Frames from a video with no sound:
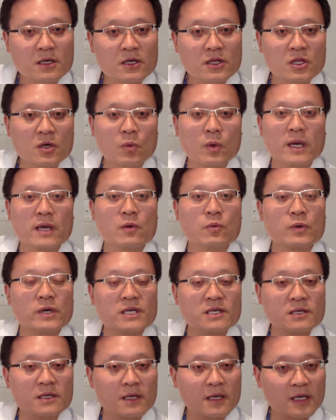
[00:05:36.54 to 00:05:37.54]
the way
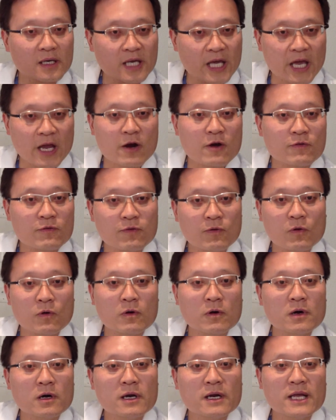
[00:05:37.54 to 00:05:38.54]
we care for
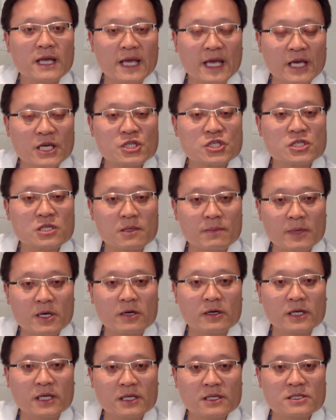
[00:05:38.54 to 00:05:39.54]
Asian
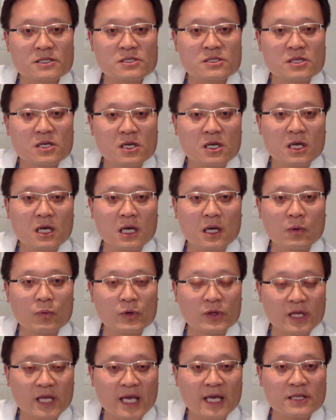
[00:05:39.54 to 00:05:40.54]
Americans
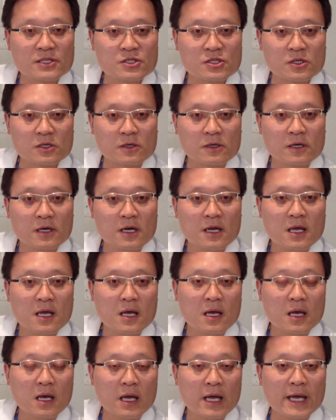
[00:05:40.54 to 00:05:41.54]
with cancer.
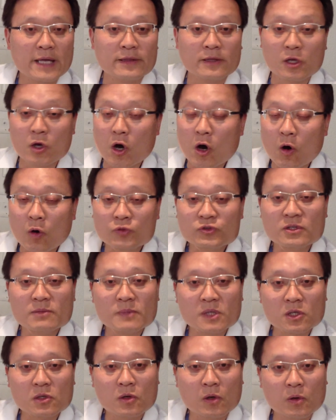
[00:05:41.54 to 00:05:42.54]
And the
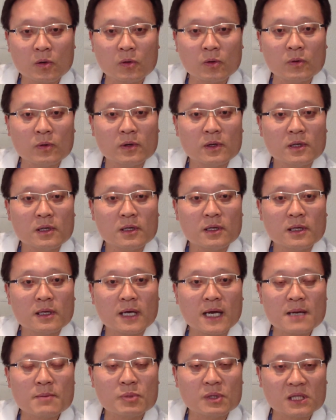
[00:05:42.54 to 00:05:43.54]
ultimate goal,
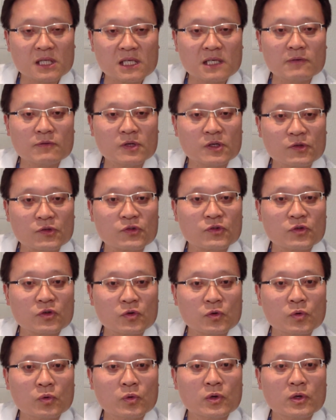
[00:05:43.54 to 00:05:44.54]
I believe, is to
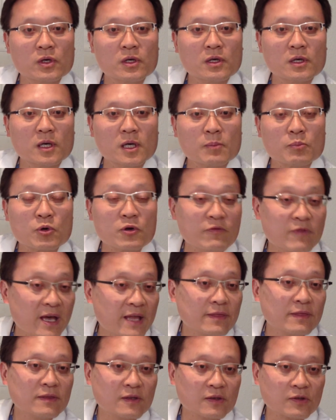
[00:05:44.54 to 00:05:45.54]

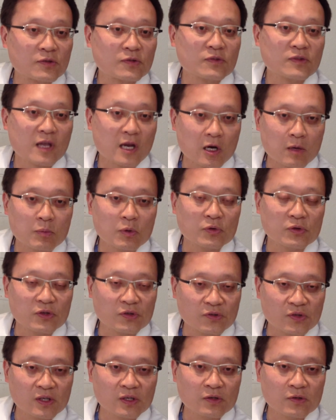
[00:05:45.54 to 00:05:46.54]
prevent this terrible
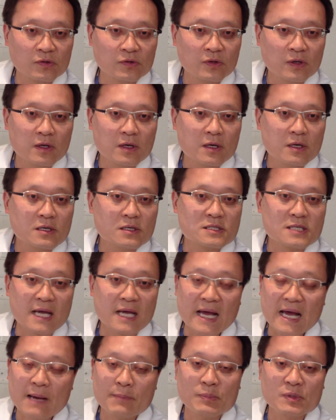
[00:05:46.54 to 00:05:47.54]
disease to
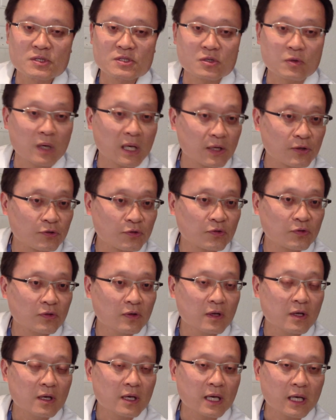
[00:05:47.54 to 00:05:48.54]
happen to us
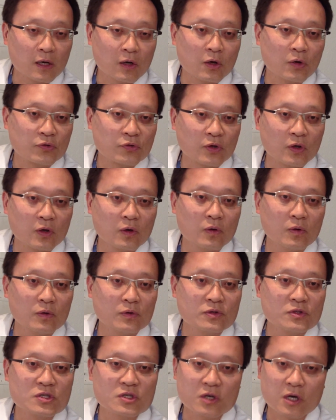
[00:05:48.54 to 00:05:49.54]
and also
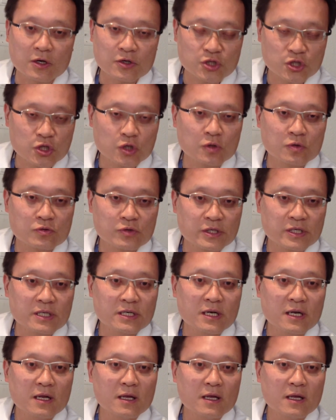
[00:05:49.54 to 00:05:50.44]
to our children